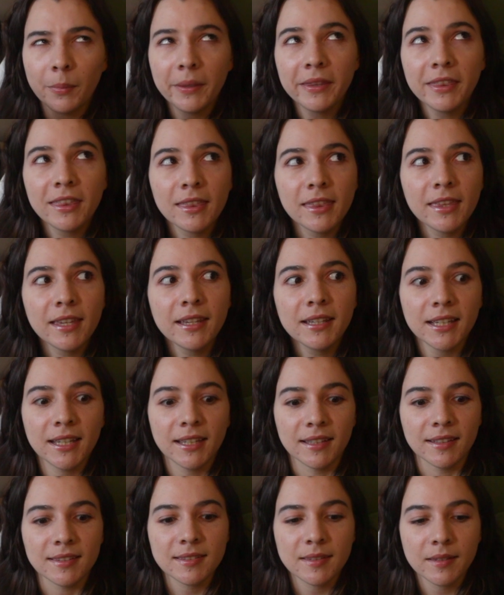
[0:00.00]
But the thing
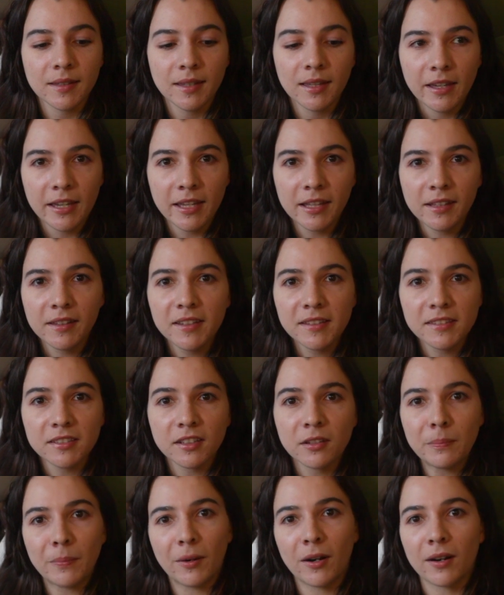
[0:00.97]
is, Heelys
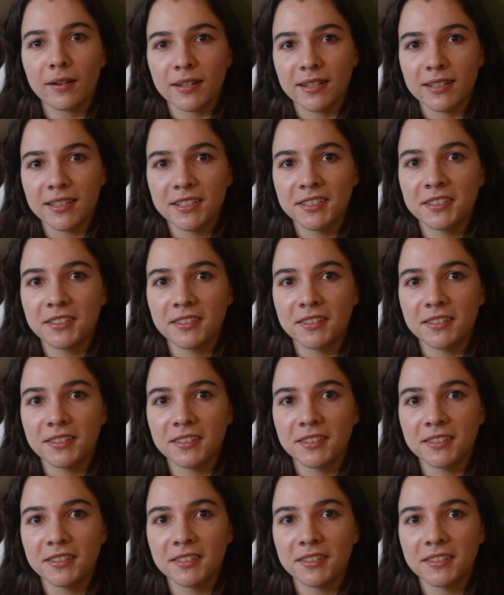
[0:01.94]
are marketed